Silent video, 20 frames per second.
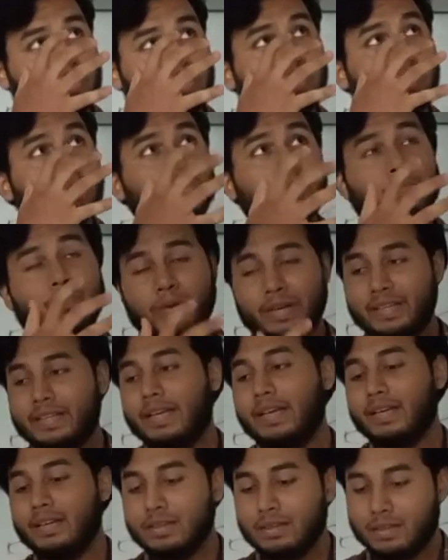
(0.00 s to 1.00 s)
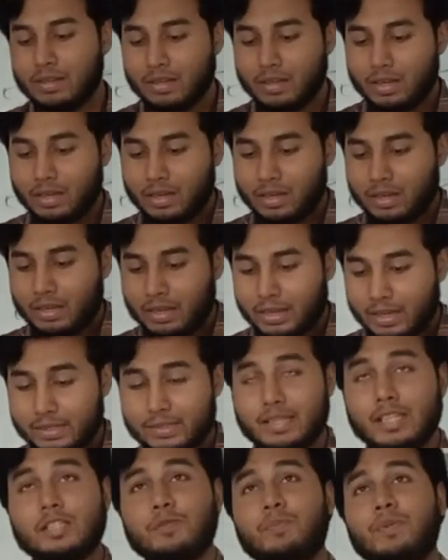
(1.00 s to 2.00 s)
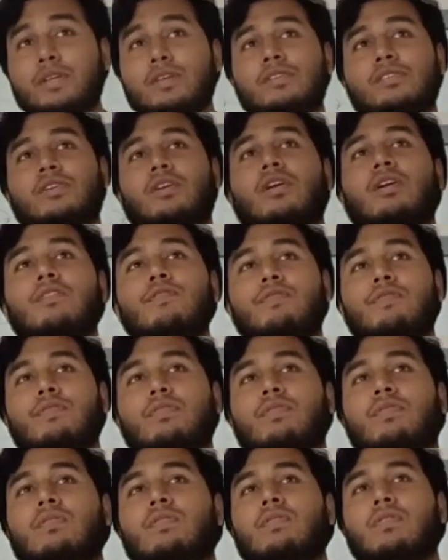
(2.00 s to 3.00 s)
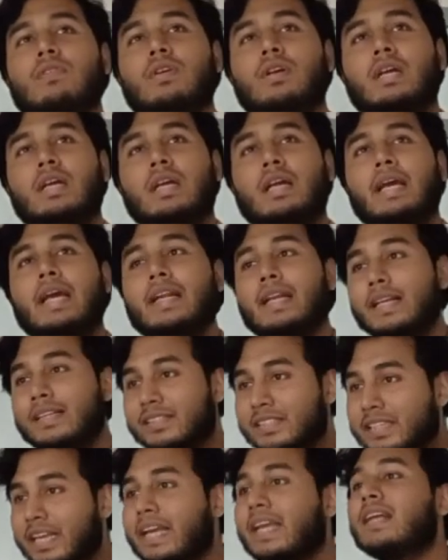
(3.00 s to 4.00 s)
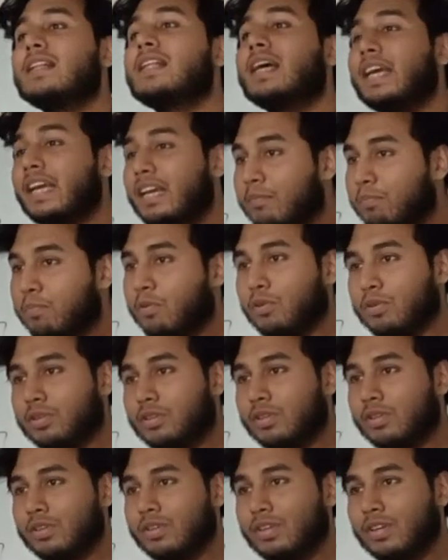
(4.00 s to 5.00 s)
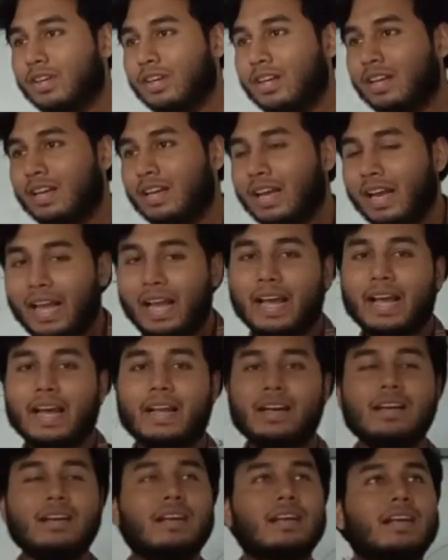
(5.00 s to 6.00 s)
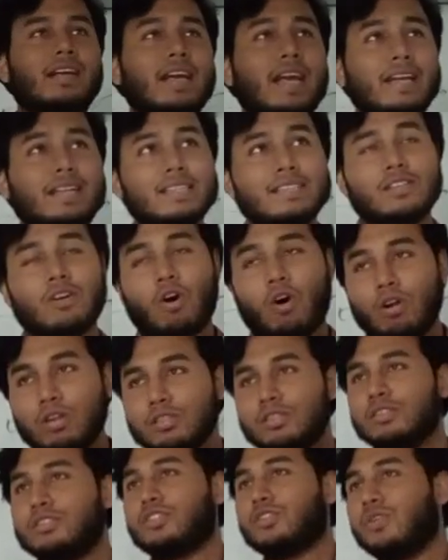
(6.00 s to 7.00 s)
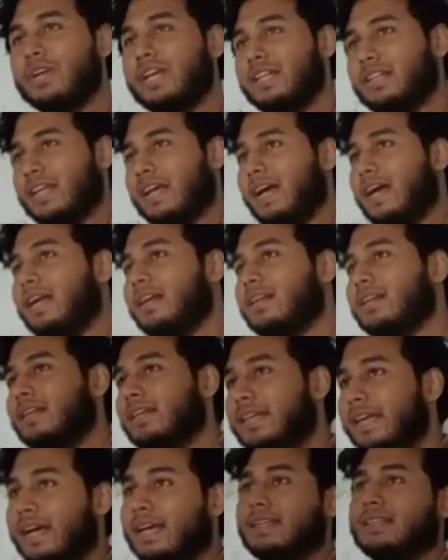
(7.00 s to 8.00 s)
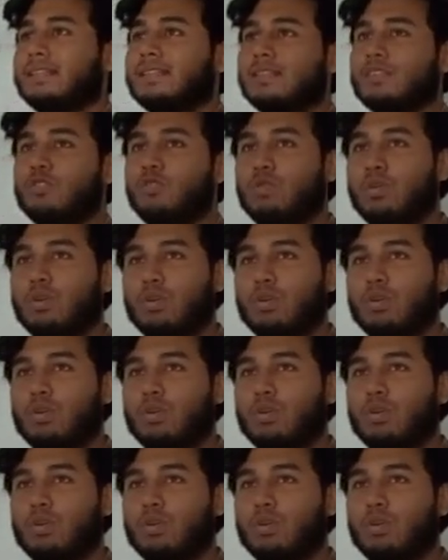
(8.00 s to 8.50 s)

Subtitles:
cool breathing. It's just because of it is taking the input, and it is also showing that yes,